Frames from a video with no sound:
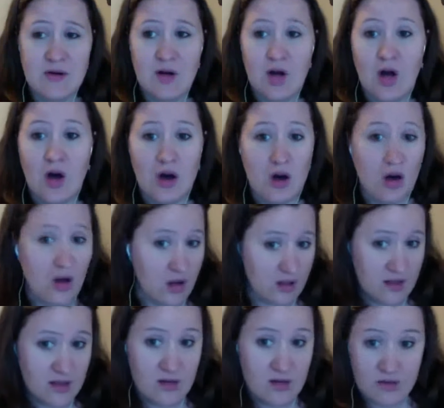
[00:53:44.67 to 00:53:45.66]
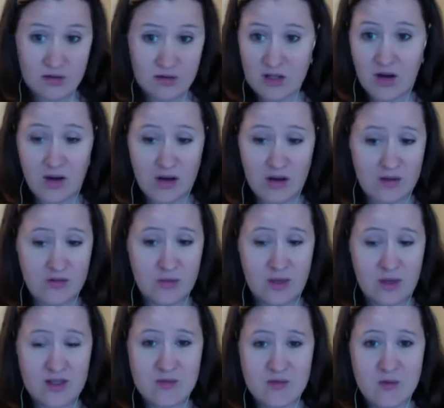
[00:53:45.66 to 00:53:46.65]
it for all, literally all of
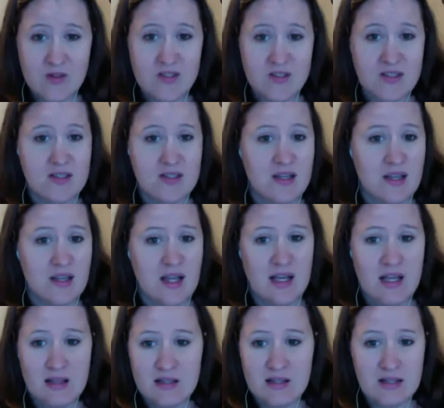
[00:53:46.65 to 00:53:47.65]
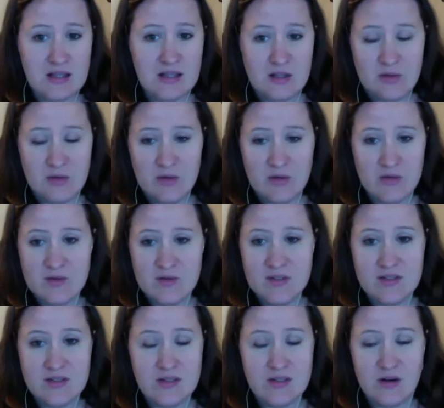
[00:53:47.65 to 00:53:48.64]
your passwords in anything that you
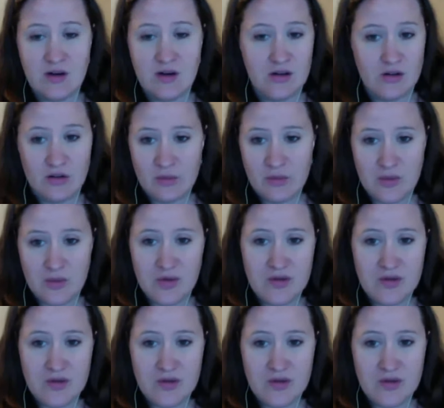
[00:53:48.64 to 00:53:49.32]
use on your